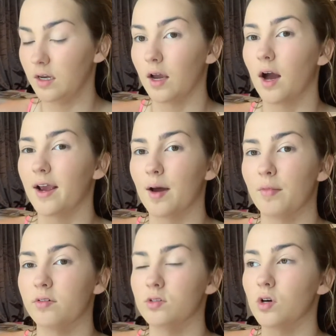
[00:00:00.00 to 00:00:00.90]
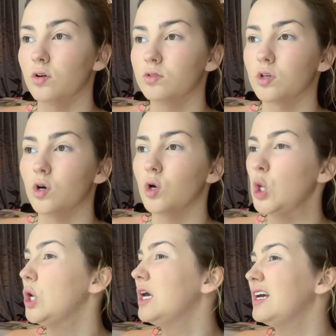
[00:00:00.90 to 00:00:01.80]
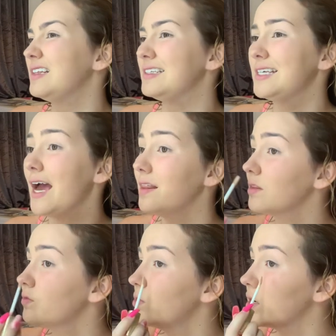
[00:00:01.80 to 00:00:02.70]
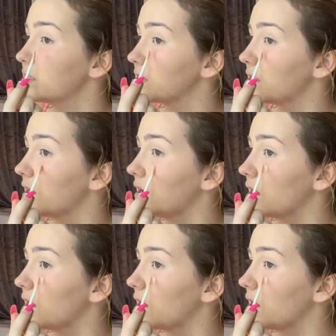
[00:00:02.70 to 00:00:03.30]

Like I get my results on the 10th of August, I think,